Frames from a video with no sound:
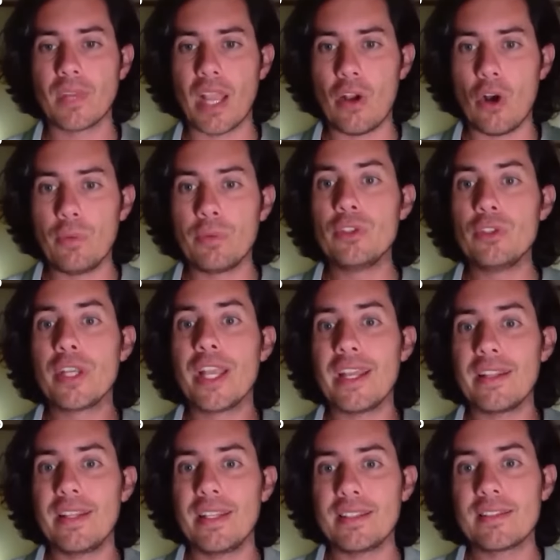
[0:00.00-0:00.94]
I hope you
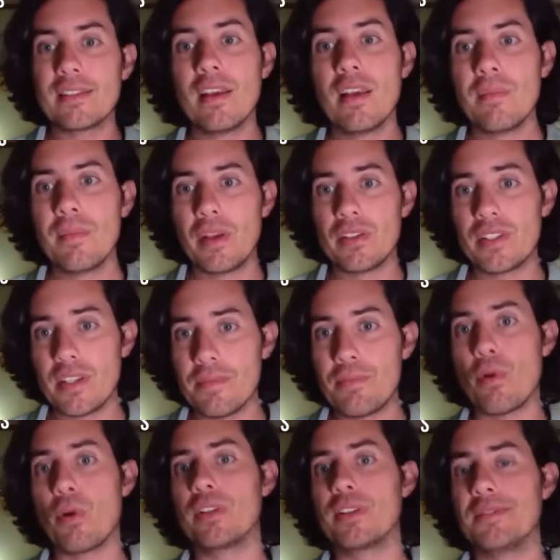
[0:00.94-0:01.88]
get this because it's
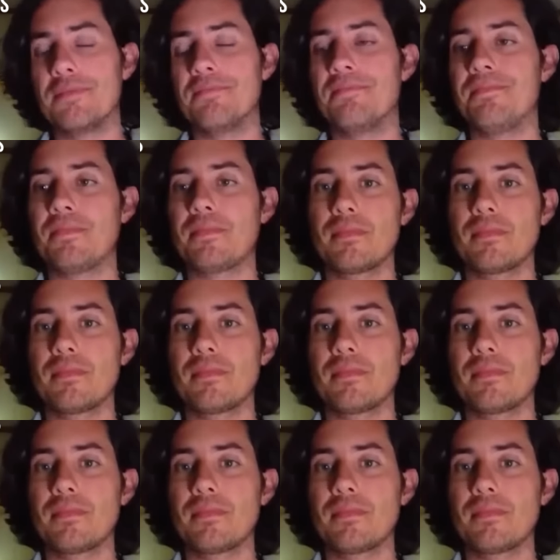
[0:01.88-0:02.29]
important.